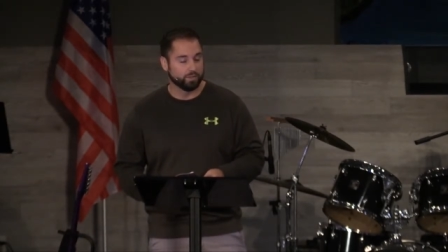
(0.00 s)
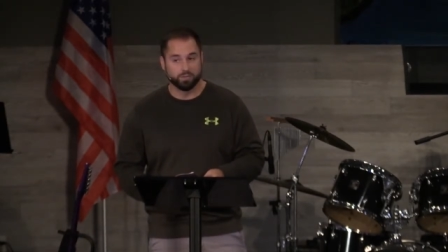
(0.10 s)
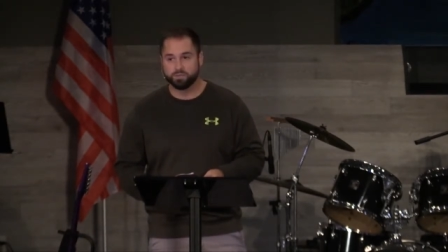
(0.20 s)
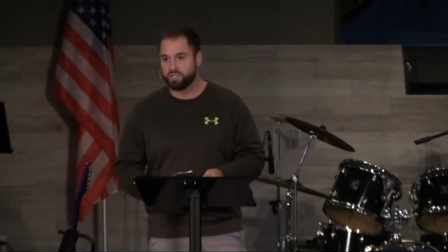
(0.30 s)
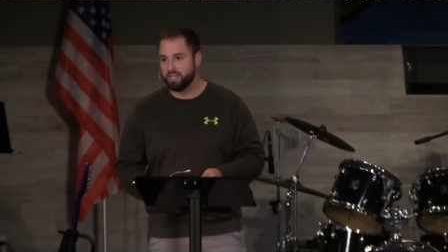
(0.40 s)
it
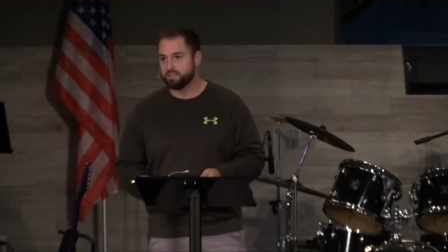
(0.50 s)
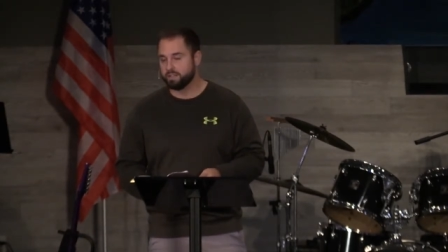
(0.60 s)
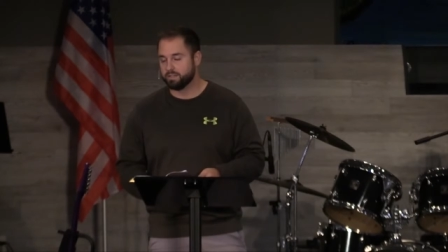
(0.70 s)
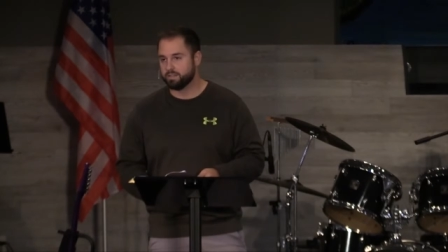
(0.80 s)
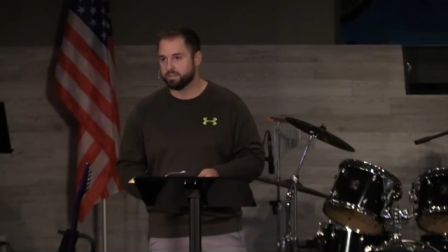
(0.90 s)
was
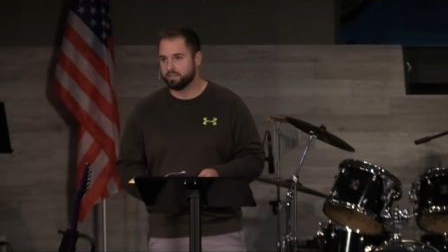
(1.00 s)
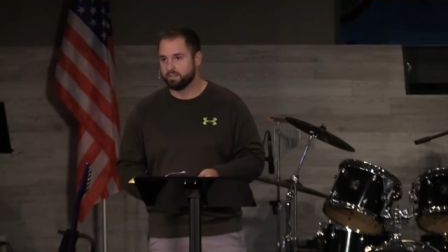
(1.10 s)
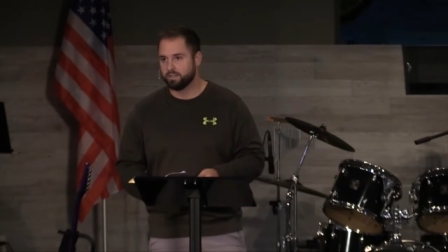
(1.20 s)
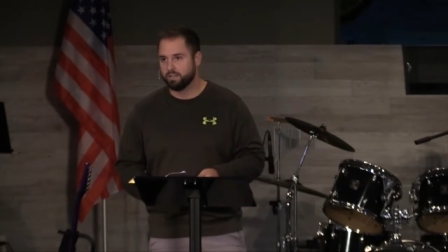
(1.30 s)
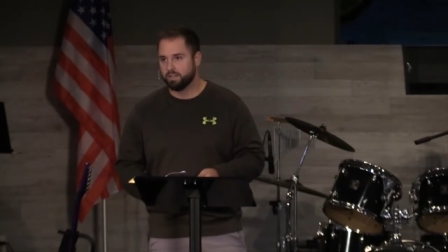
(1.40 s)
Jesus.
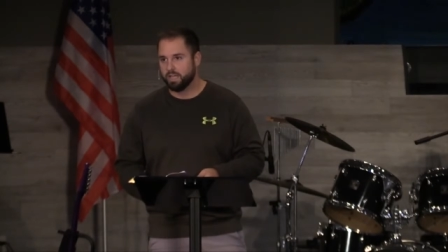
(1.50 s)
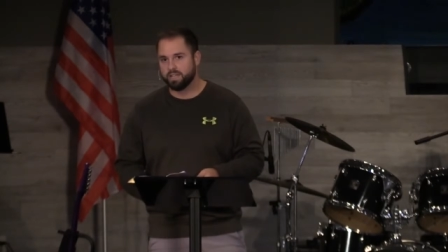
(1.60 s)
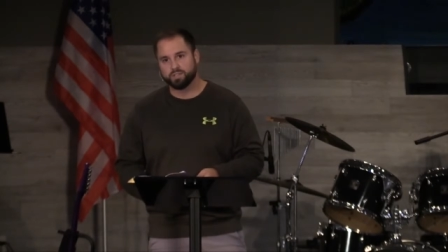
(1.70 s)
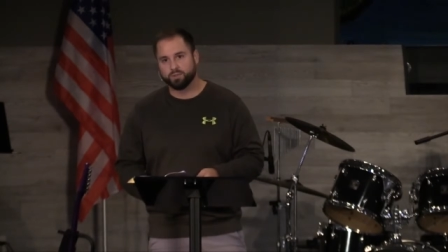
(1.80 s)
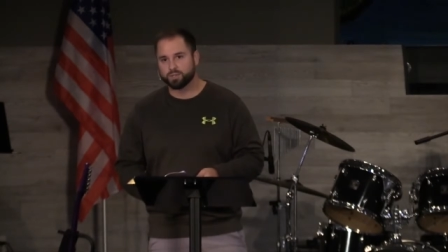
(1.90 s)

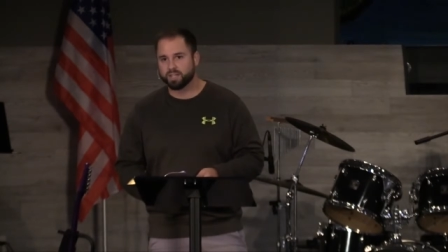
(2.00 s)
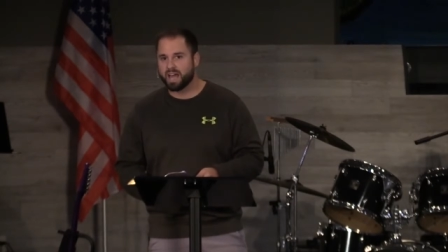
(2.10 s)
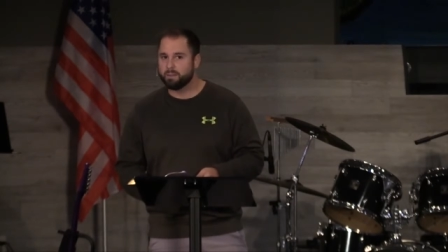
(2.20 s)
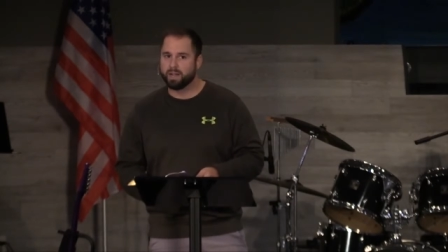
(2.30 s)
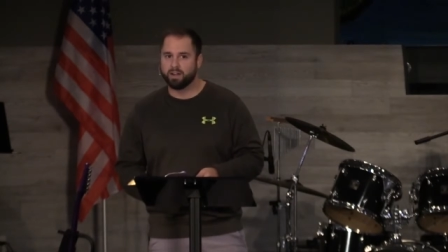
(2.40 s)
And so there's a
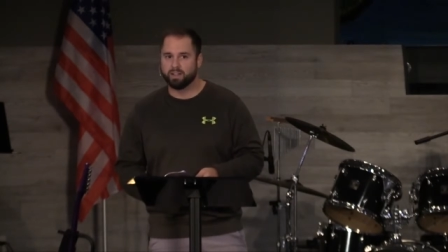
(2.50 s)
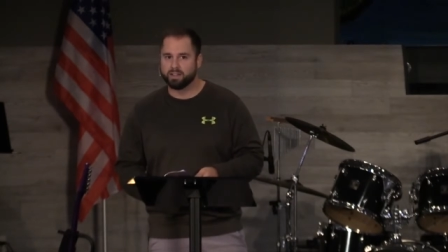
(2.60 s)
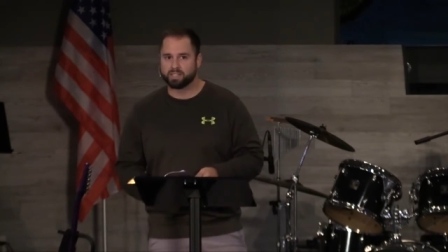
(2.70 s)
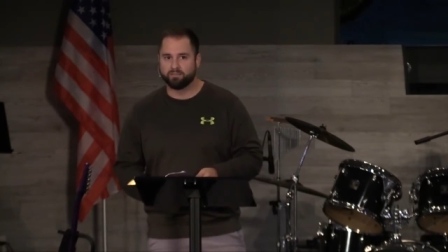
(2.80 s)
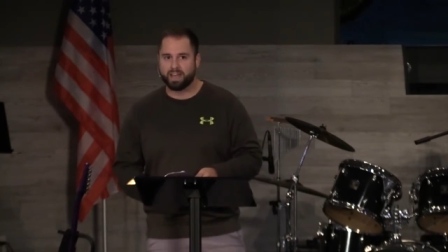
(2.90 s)
lot of
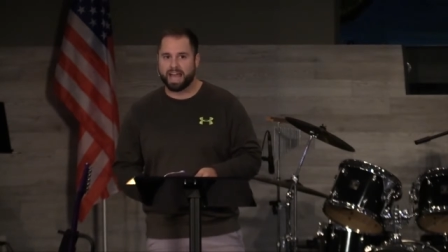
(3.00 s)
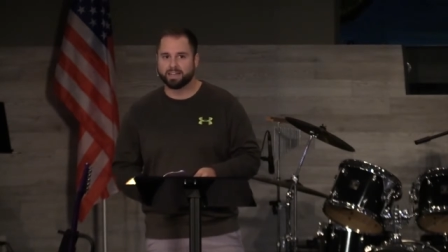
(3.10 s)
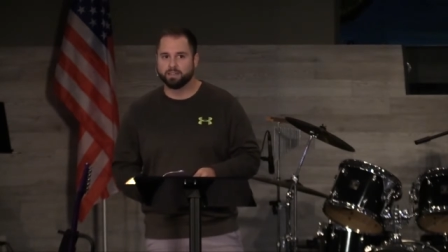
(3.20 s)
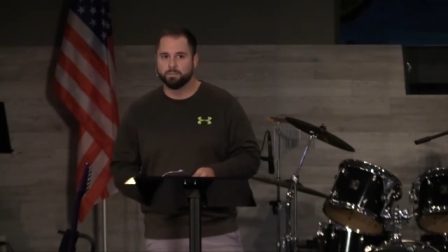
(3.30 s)
parallels. In fact,